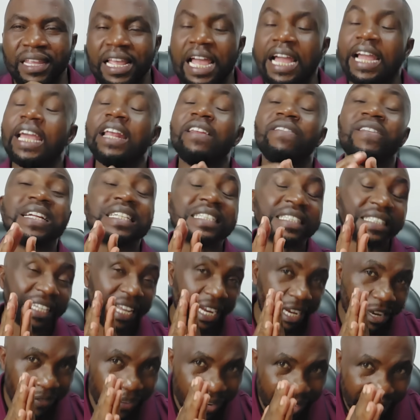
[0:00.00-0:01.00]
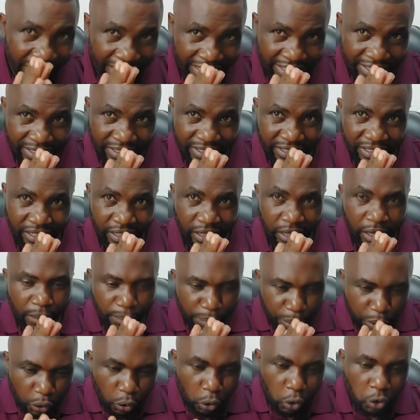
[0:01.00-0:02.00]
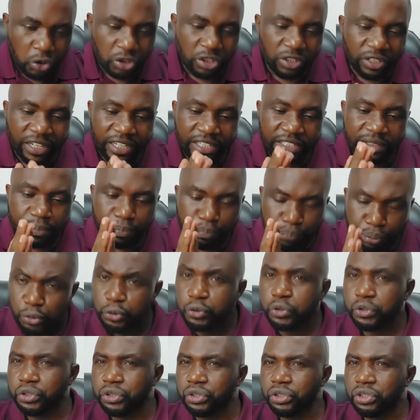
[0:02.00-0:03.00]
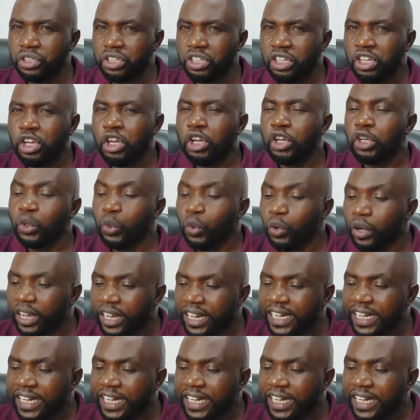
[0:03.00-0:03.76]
Again, that's significant because there is push to